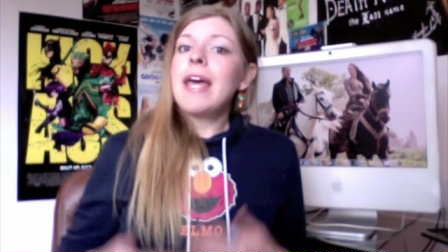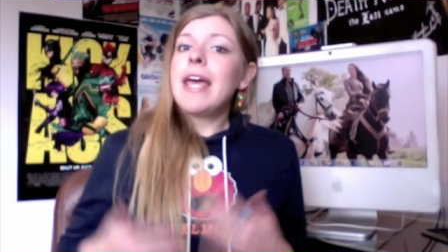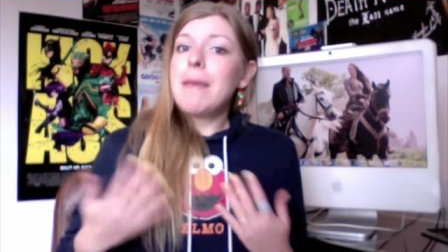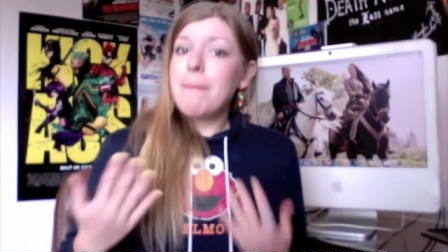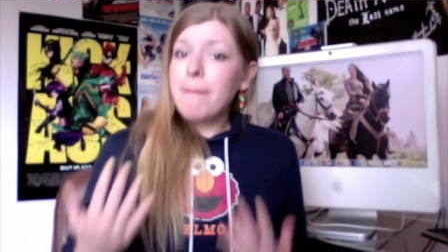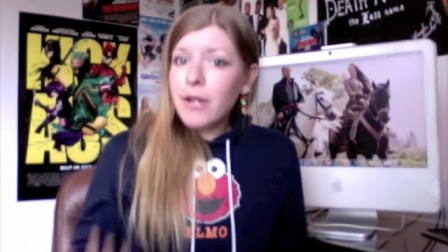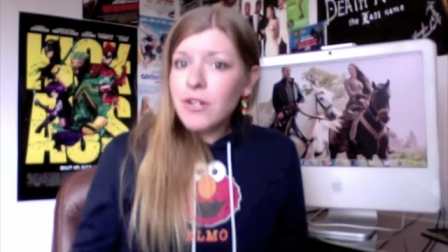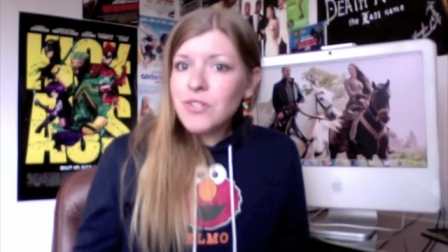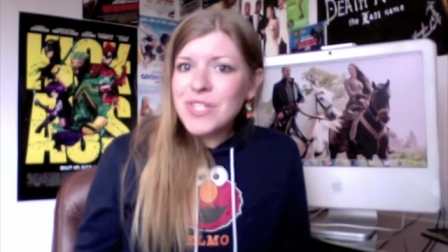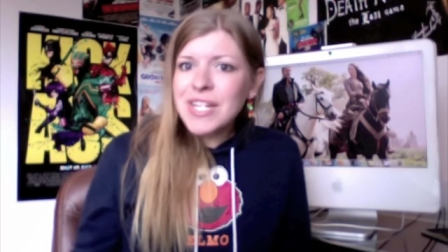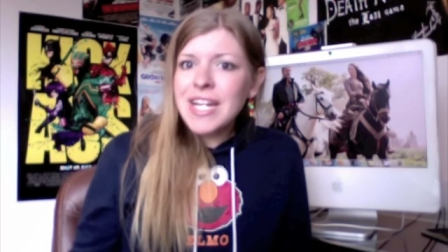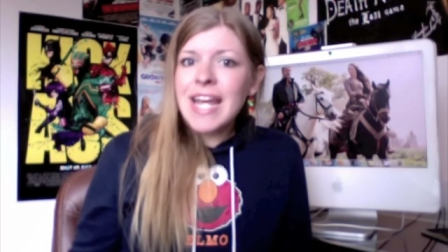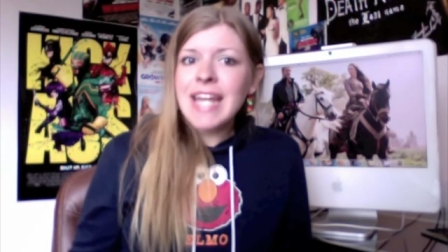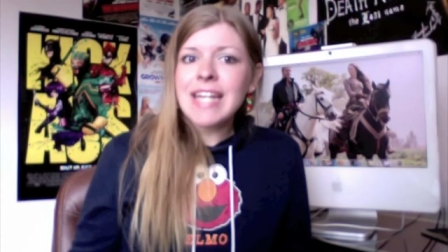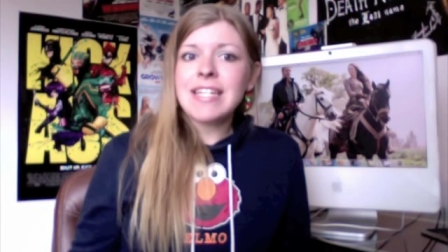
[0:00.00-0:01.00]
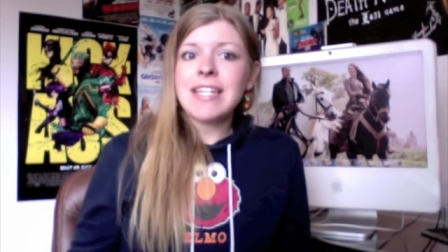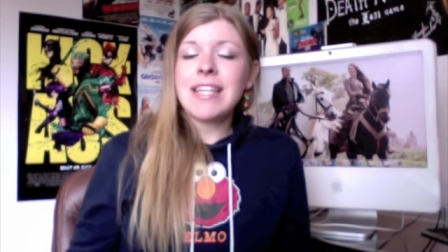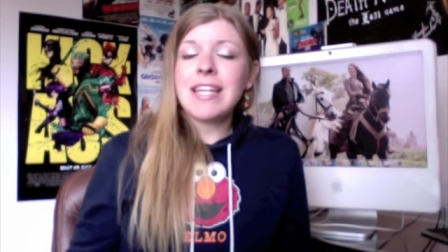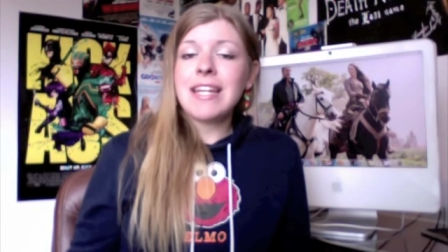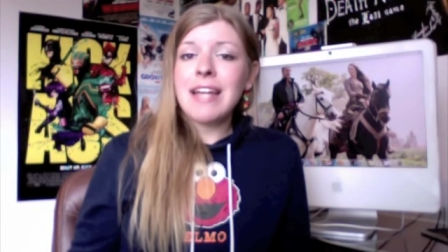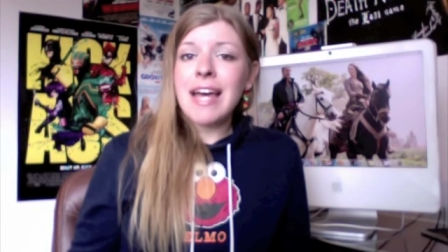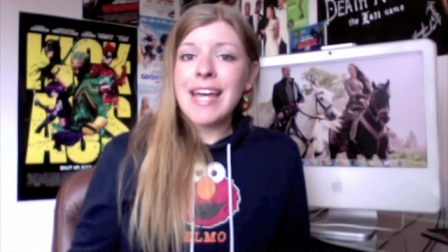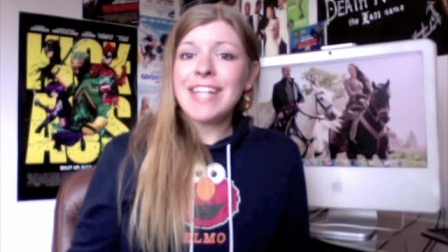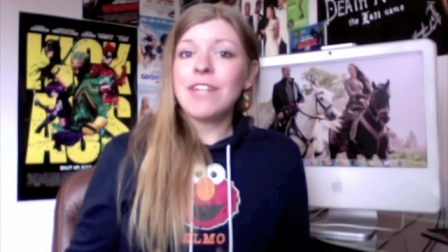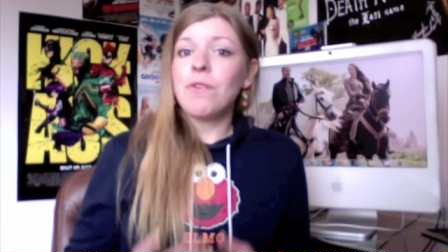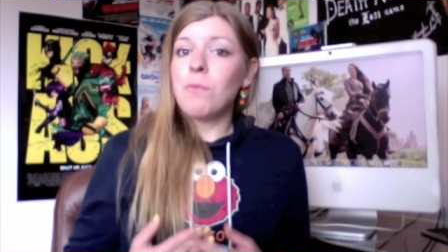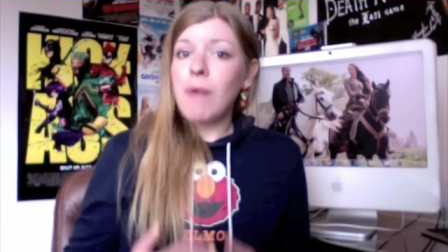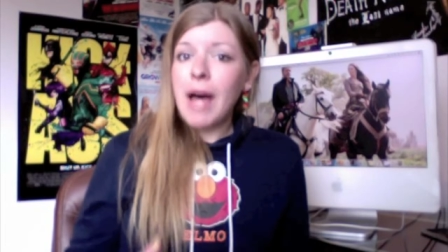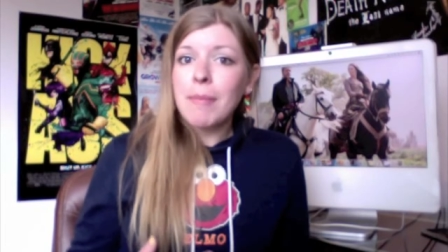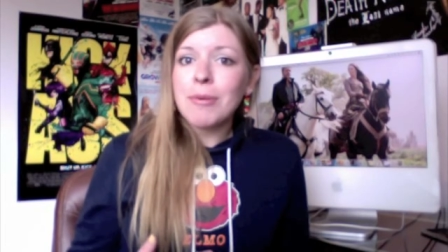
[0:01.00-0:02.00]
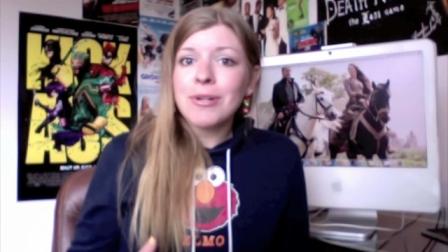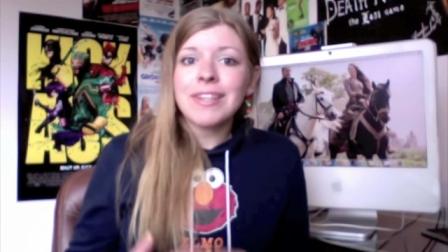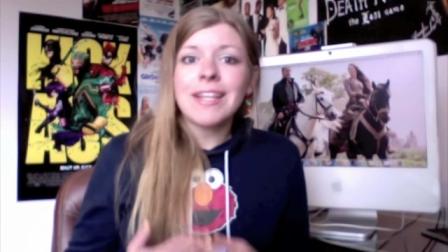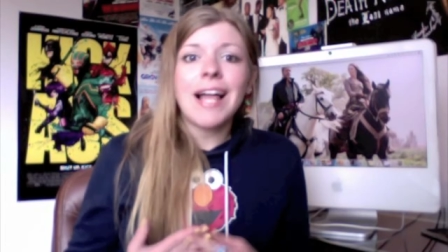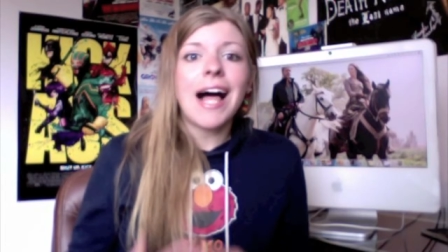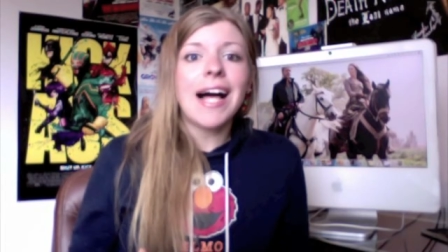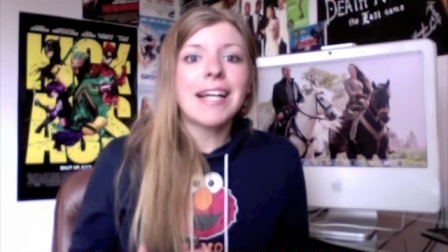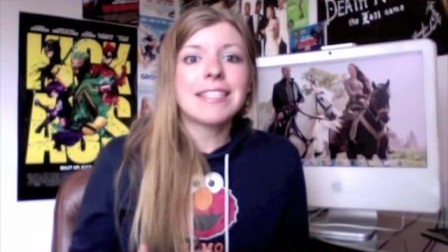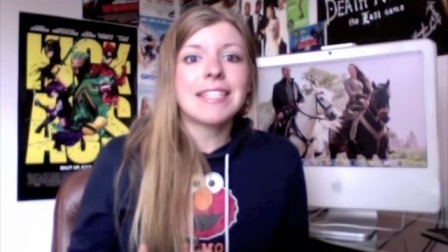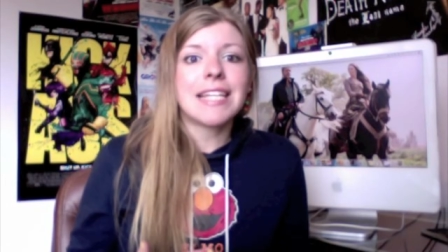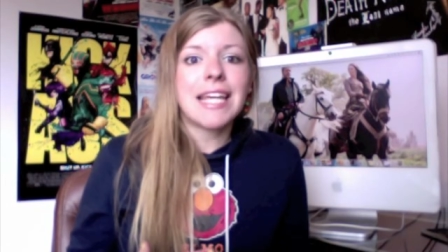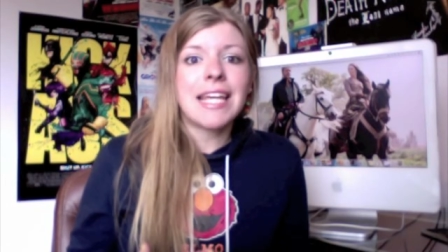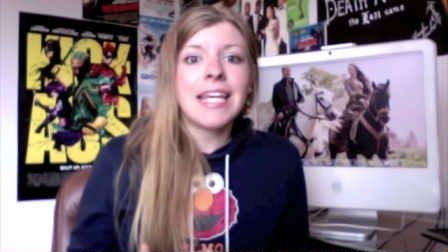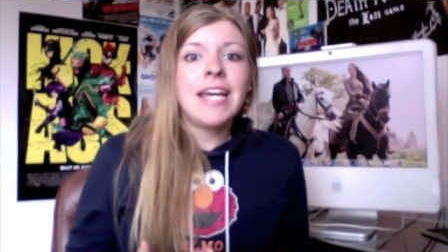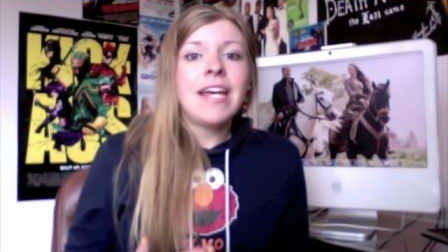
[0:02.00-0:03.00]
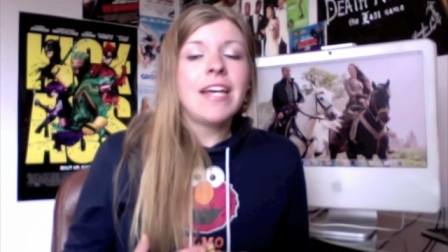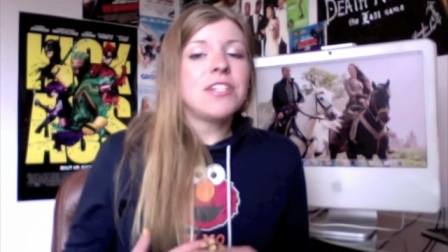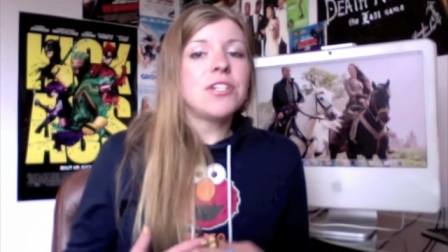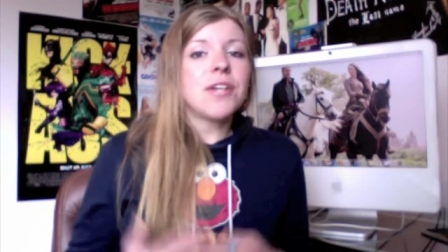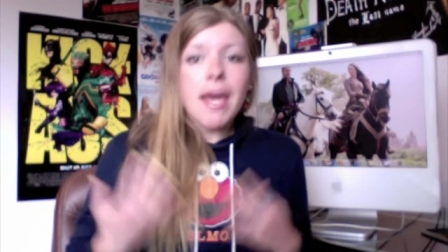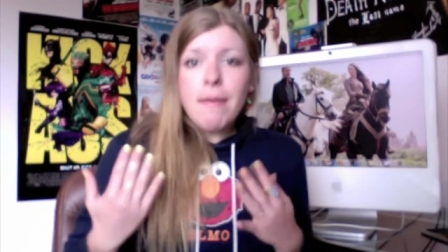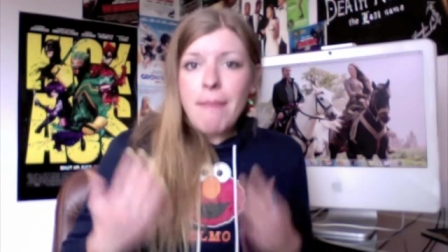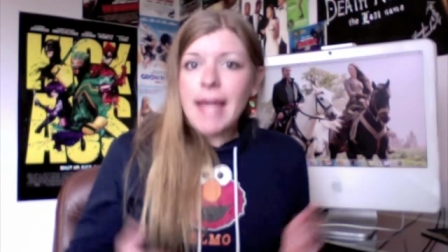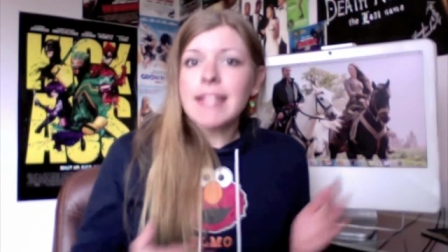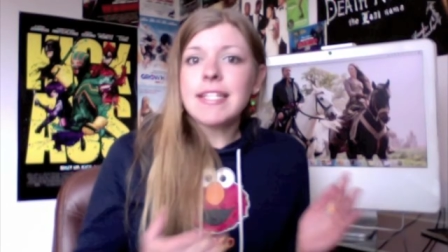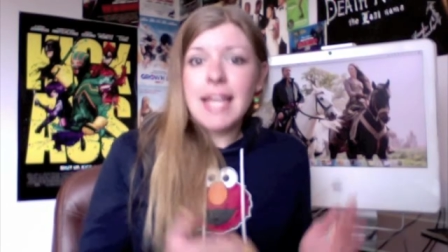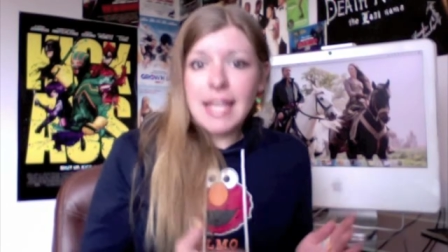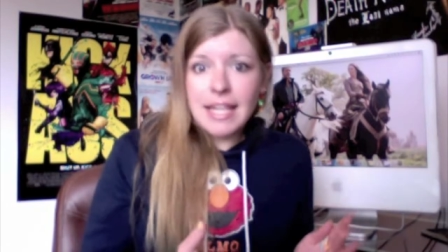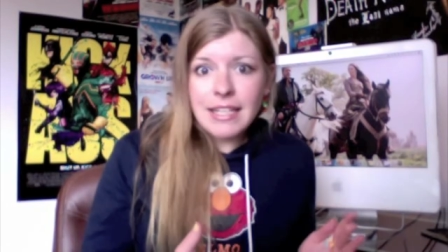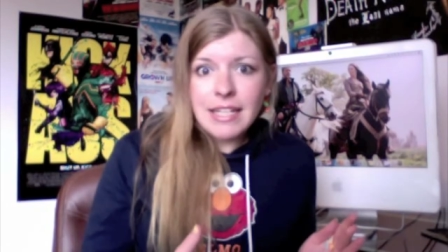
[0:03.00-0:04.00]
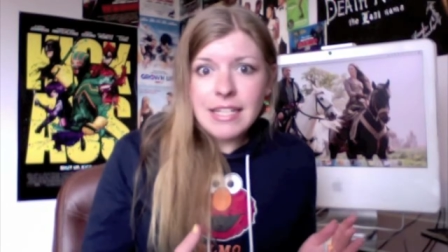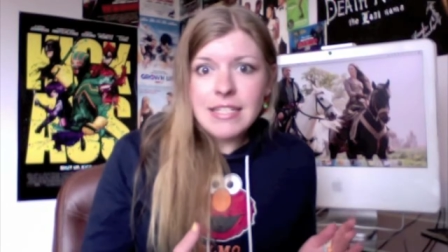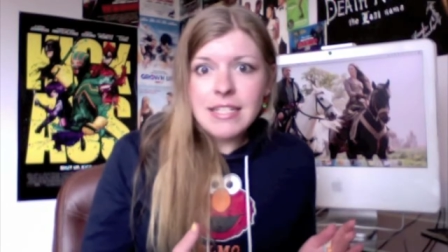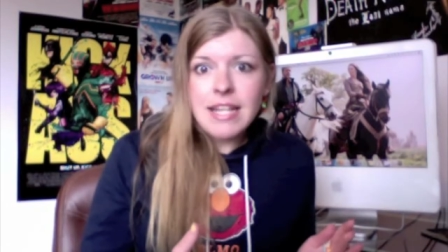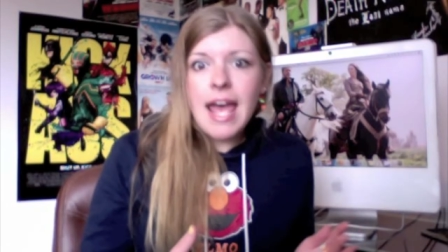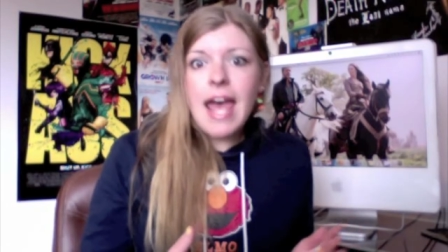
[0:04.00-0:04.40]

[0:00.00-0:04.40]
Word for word: impersonate the knight Robert Locksley to get back to England,